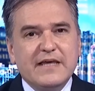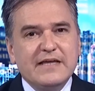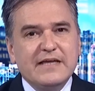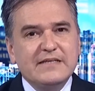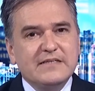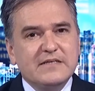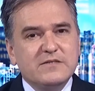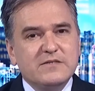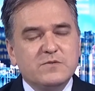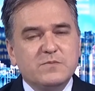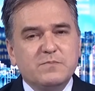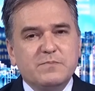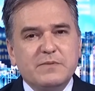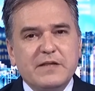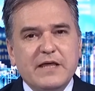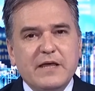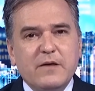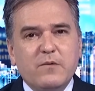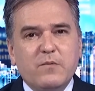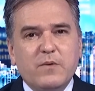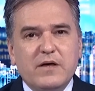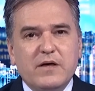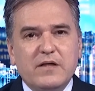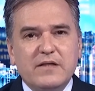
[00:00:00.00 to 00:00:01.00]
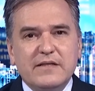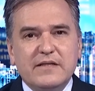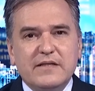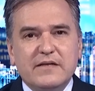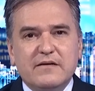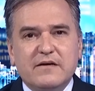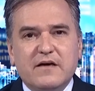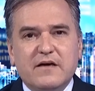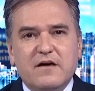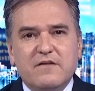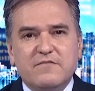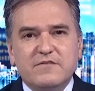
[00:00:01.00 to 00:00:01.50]
That doesn't play well
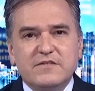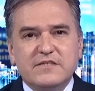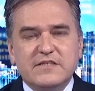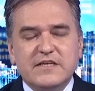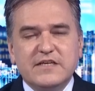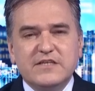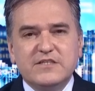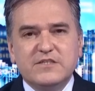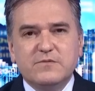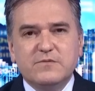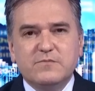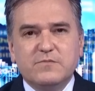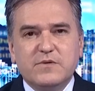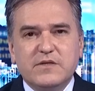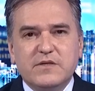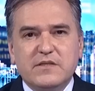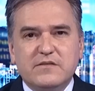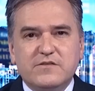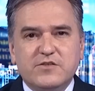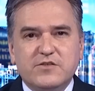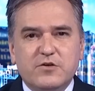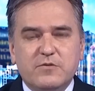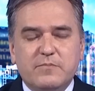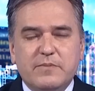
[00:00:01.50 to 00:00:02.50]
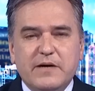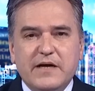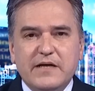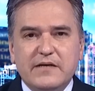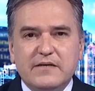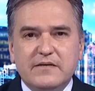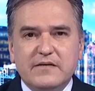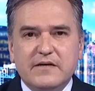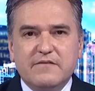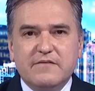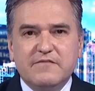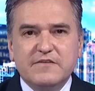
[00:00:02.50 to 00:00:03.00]
in a conversation with Joe
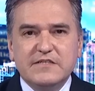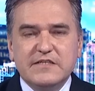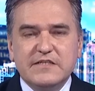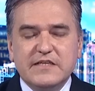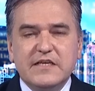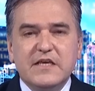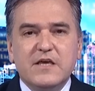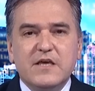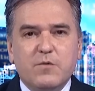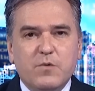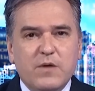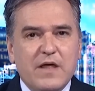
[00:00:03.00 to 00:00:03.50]
Biden, obviously.